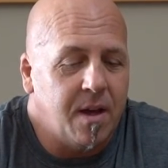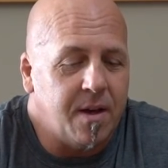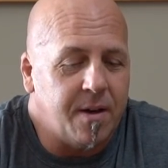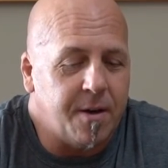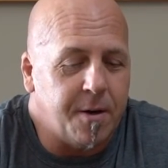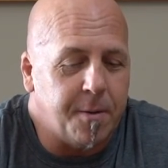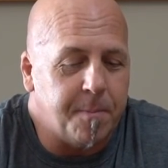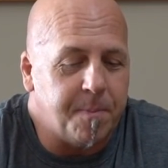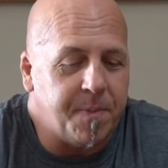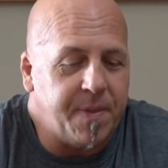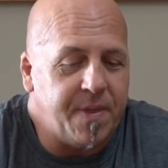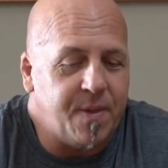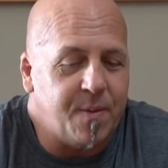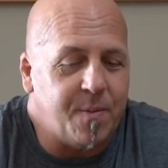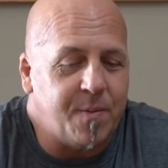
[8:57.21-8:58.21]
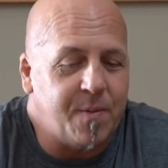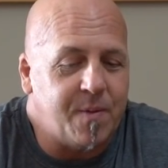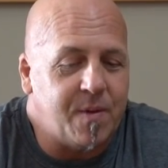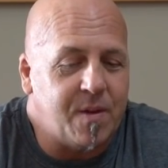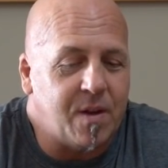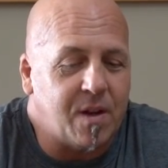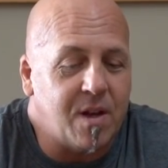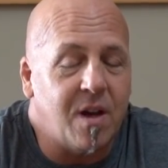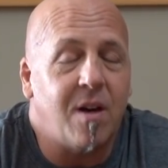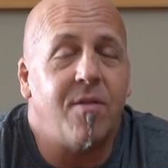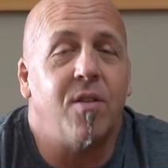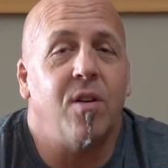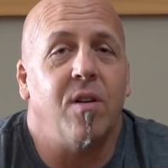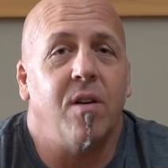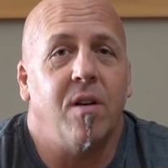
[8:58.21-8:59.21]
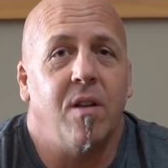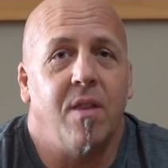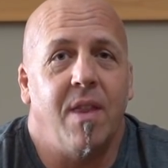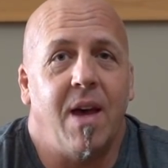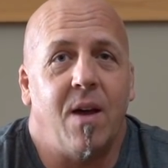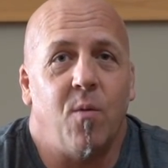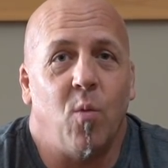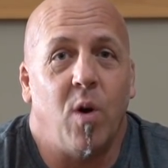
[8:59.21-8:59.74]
to cover that